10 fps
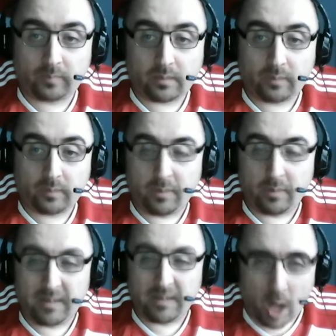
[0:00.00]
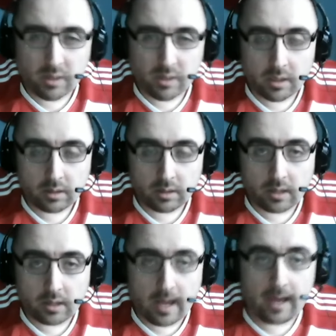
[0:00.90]
Probably not.
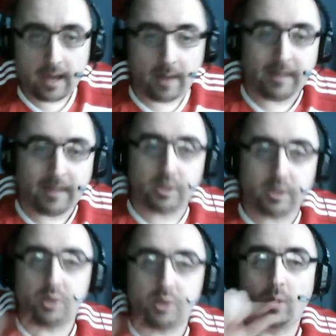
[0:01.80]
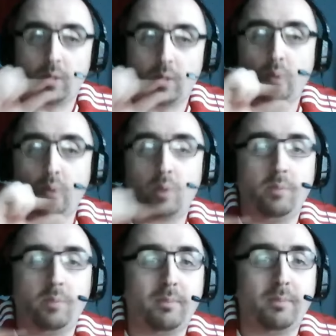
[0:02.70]
I might just do the whole Royal
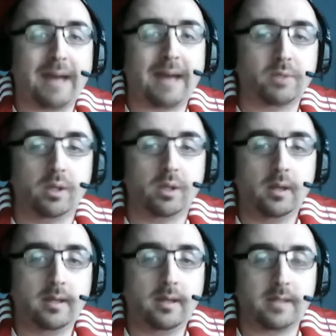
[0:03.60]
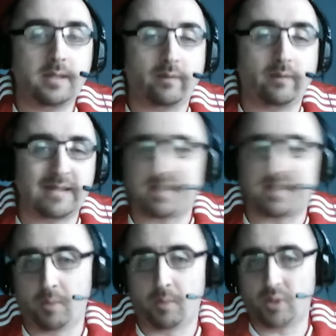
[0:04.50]
Rumble match itself, because that's the
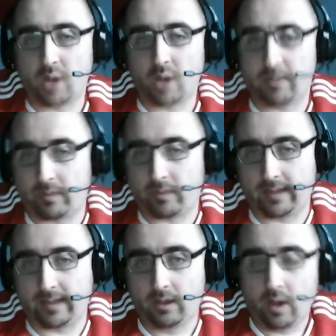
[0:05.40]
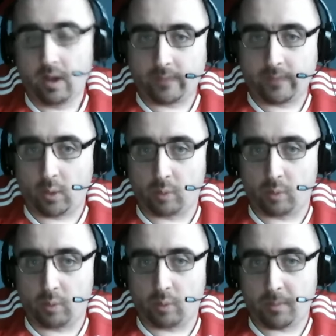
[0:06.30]
most talked about thing of the whole
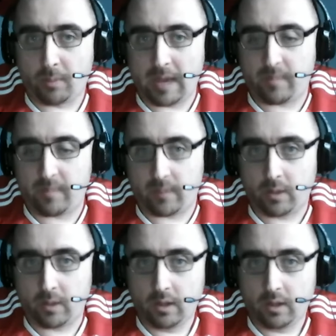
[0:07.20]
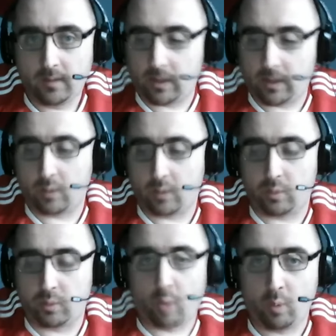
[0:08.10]
Royal Rumble pay-per-view. Because the
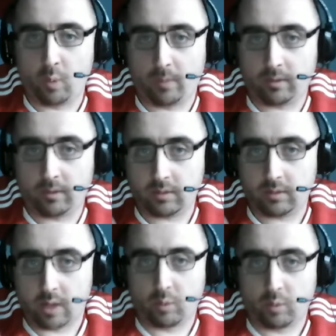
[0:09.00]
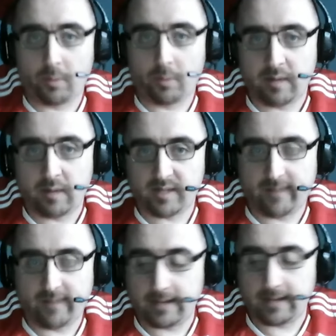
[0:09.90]
Royal Rumble, Roman Reigns
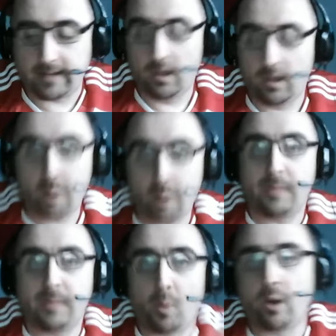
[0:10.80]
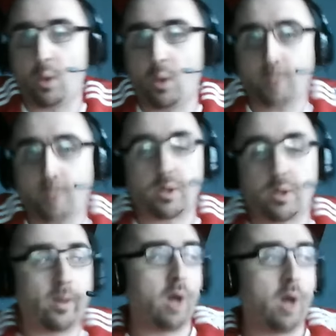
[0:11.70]
defending it, people want to know what's
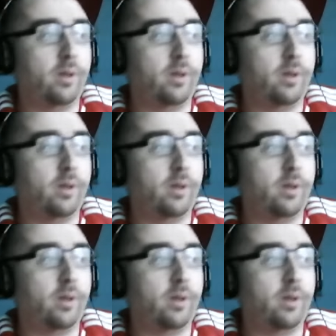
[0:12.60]
going on.